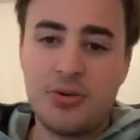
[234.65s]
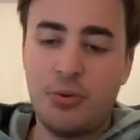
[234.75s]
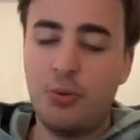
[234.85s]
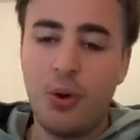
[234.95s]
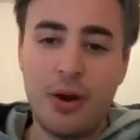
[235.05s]

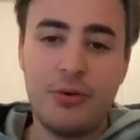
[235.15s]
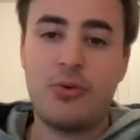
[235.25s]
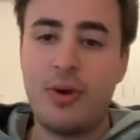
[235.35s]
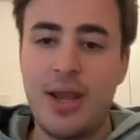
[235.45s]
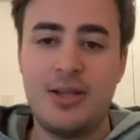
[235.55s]
one
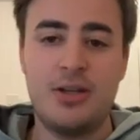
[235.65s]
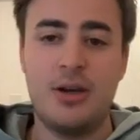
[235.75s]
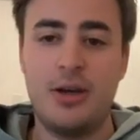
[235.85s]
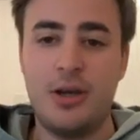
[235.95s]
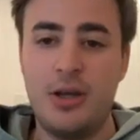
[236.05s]

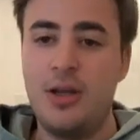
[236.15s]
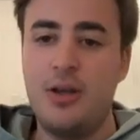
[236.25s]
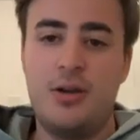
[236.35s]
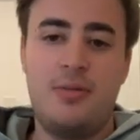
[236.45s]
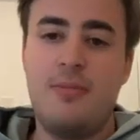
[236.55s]
creator
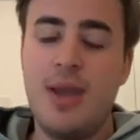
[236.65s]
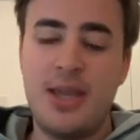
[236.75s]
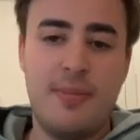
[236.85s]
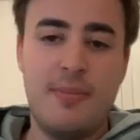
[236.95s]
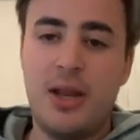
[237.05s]

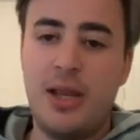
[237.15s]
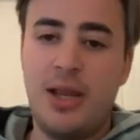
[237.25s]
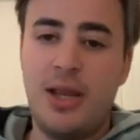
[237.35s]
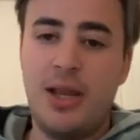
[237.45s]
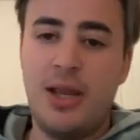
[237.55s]
making money